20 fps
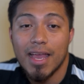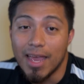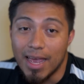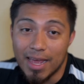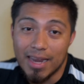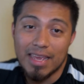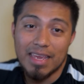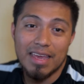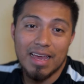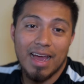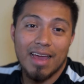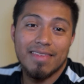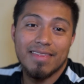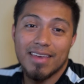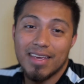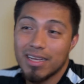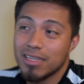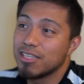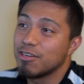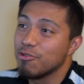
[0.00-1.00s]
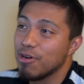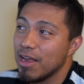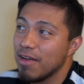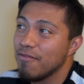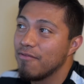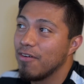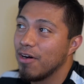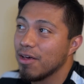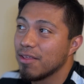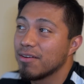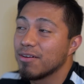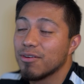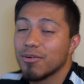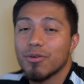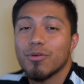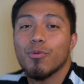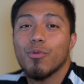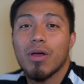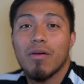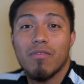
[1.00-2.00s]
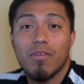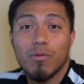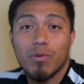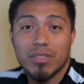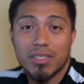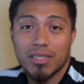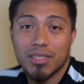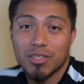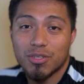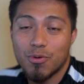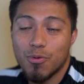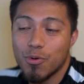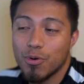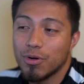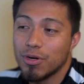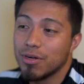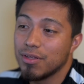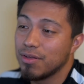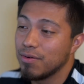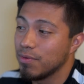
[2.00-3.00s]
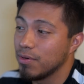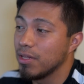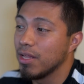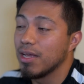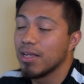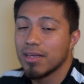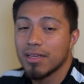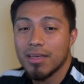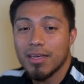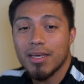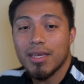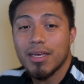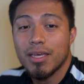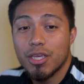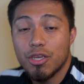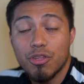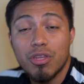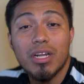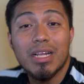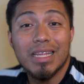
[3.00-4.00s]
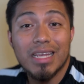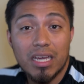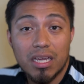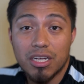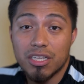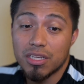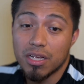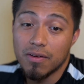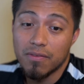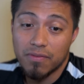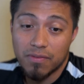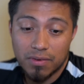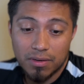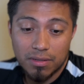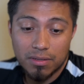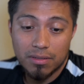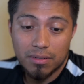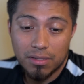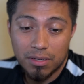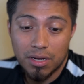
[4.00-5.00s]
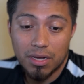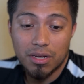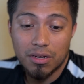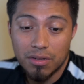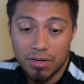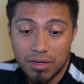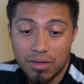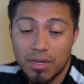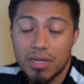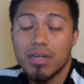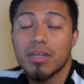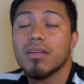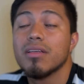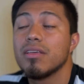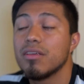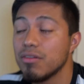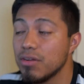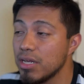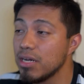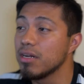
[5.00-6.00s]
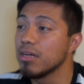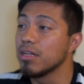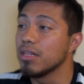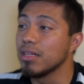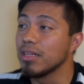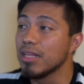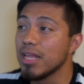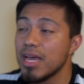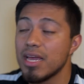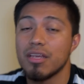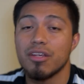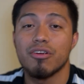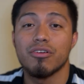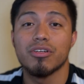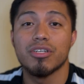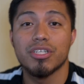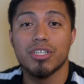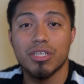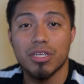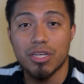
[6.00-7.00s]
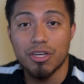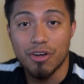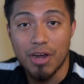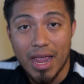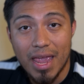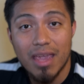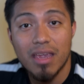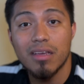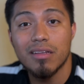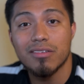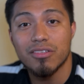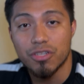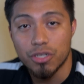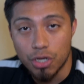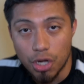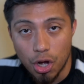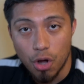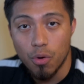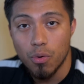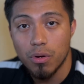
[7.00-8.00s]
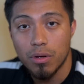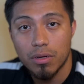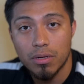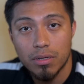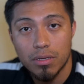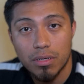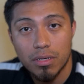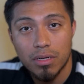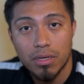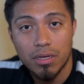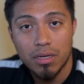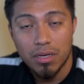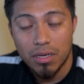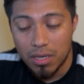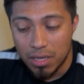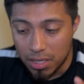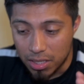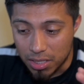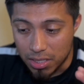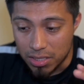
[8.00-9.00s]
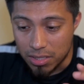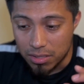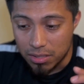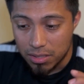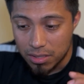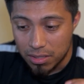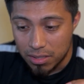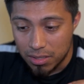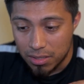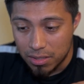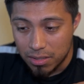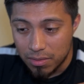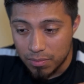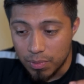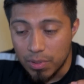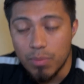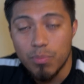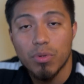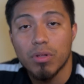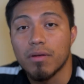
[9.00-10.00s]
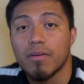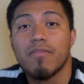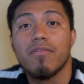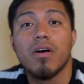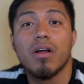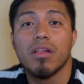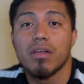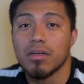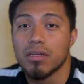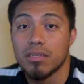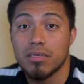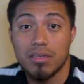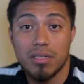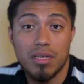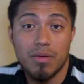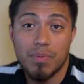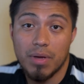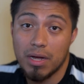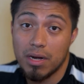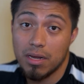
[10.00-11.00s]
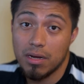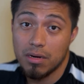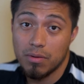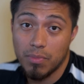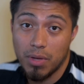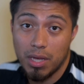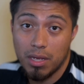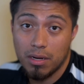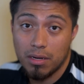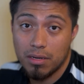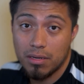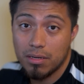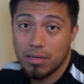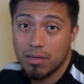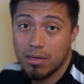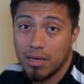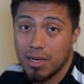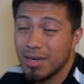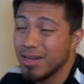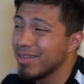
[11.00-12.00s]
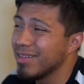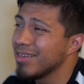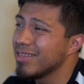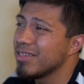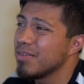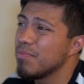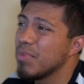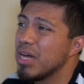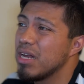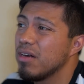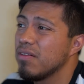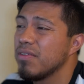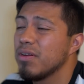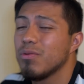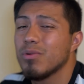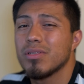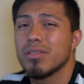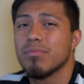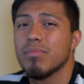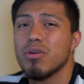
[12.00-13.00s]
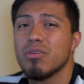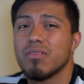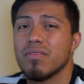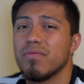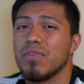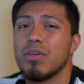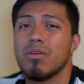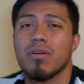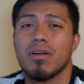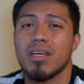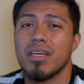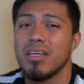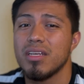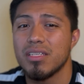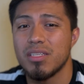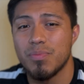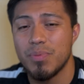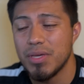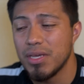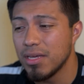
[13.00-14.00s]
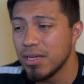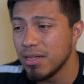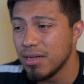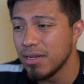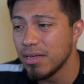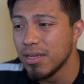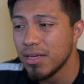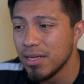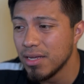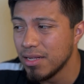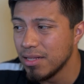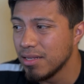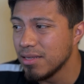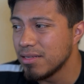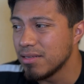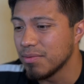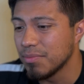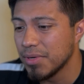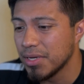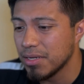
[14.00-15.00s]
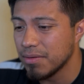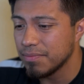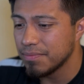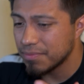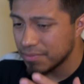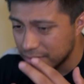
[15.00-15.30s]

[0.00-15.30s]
And I think his grandfather or whoever was in his corner, they were like, you need to let yourself, you know, you need to let your hands go, because people are falling asleep out here, man. And it doesn't matter if it was the most viewed on ESPN. Listen, man.